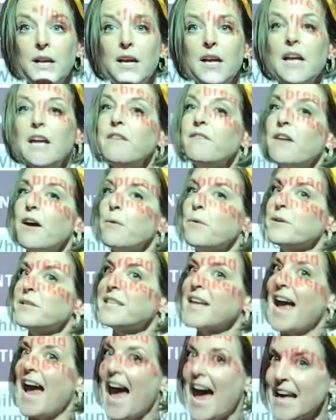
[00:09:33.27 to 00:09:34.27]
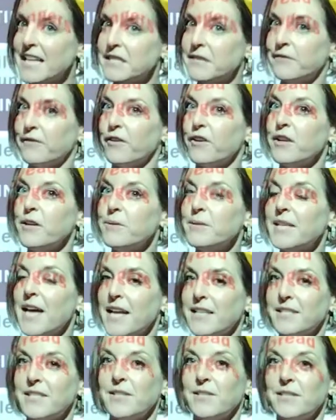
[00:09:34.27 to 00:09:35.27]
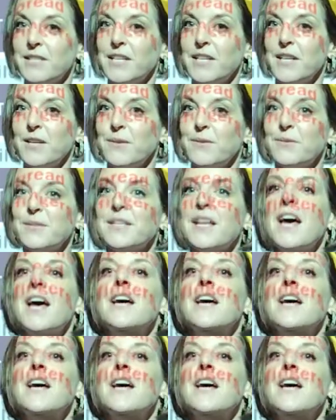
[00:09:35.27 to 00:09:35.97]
if I were to ask for a utensil to use.